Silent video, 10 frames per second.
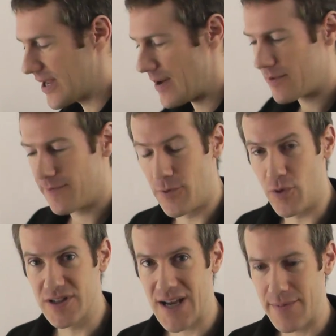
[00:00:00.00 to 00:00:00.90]
Yep, the
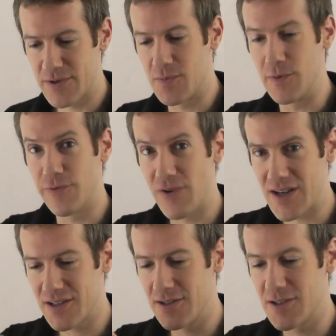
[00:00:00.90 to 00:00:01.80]
4 steps: remove
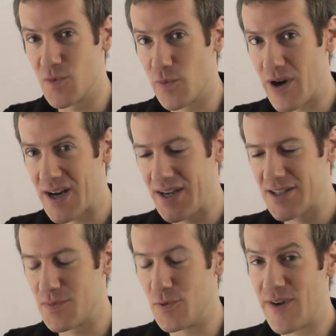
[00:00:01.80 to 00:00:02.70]
fractions, remove
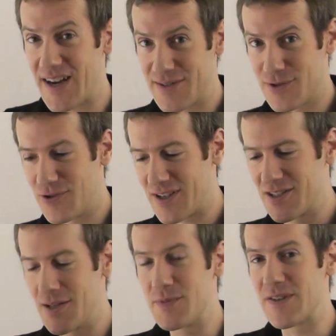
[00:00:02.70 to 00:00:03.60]
brackets, remove added and subtracted
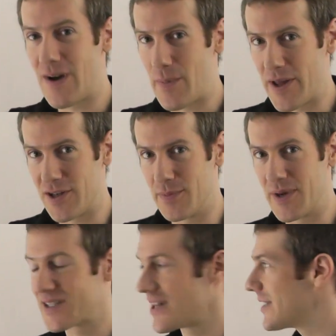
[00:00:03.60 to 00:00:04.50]
terms, divide by the number
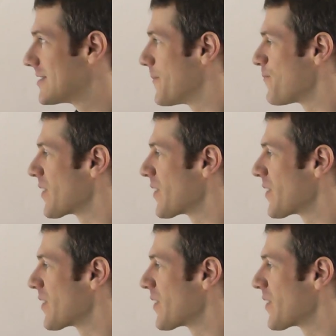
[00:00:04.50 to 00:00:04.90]
next letter.